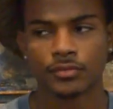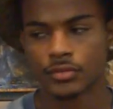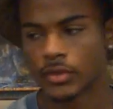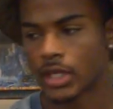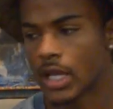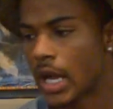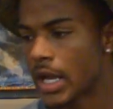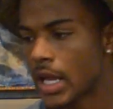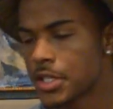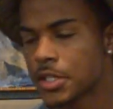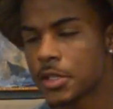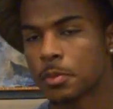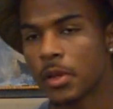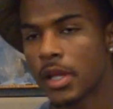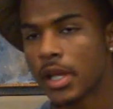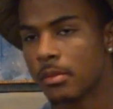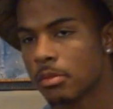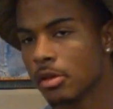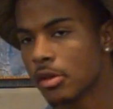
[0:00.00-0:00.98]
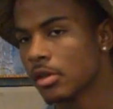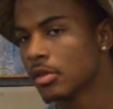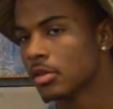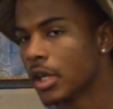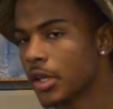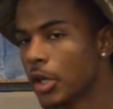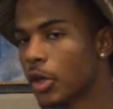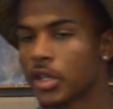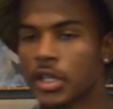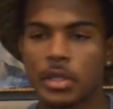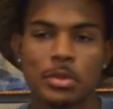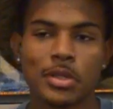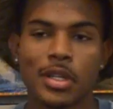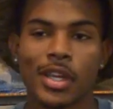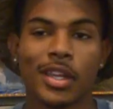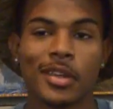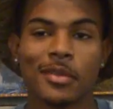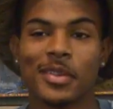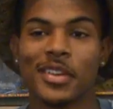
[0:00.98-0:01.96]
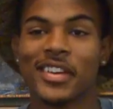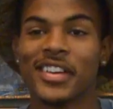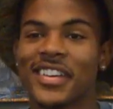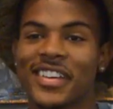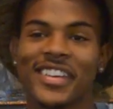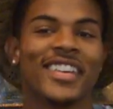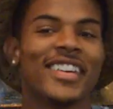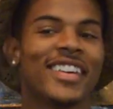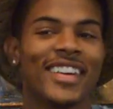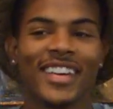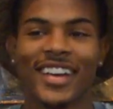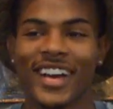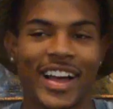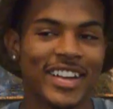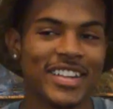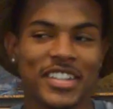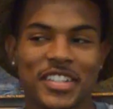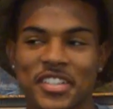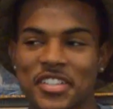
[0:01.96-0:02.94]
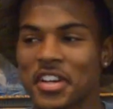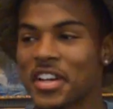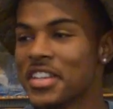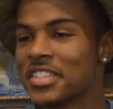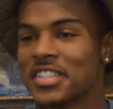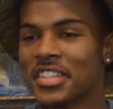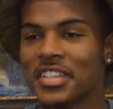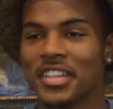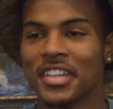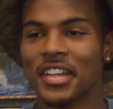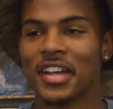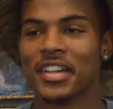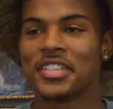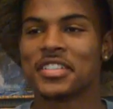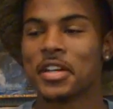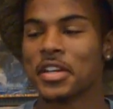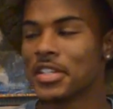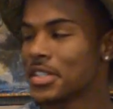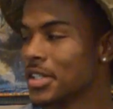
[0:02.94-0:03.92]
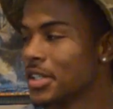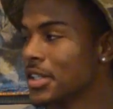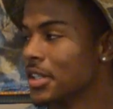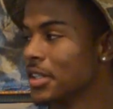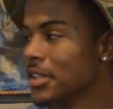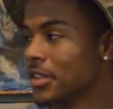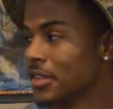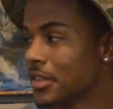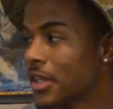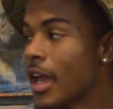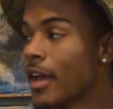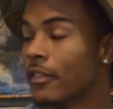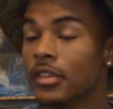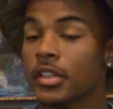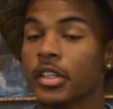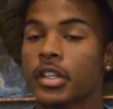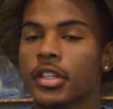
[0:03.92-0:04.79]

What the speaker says: God has his plan, bro. I keep saying it, bro. I just trust in it. Trust in it heavily.